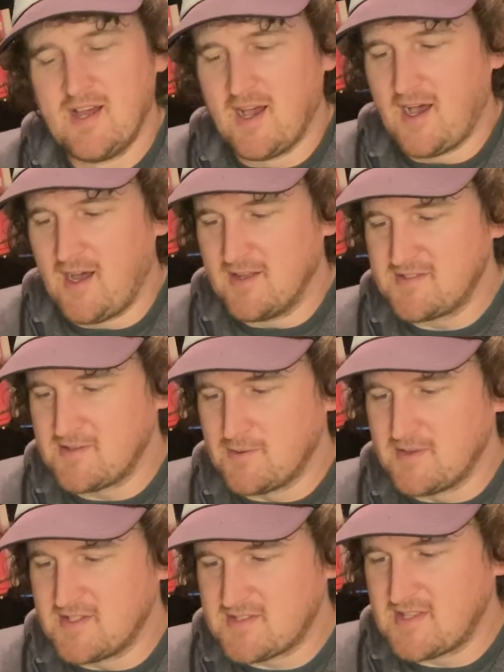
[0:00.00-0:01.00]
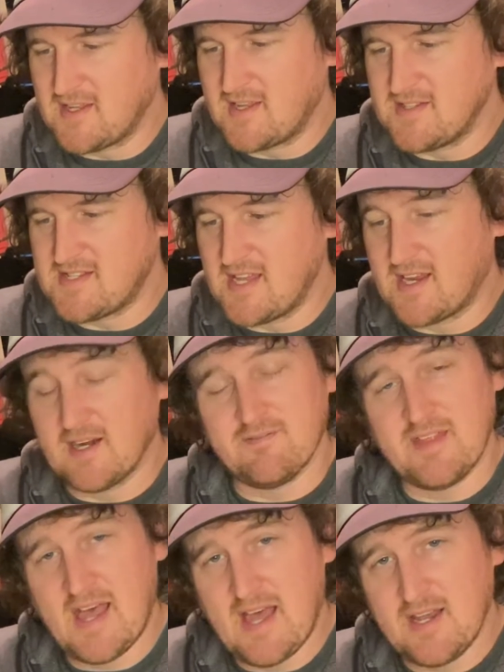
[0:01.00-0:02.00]
So this thing can take care of
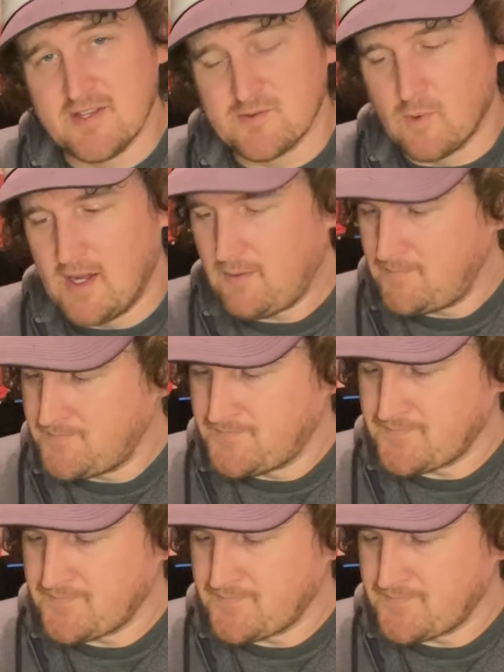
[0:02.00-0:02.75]
that as well.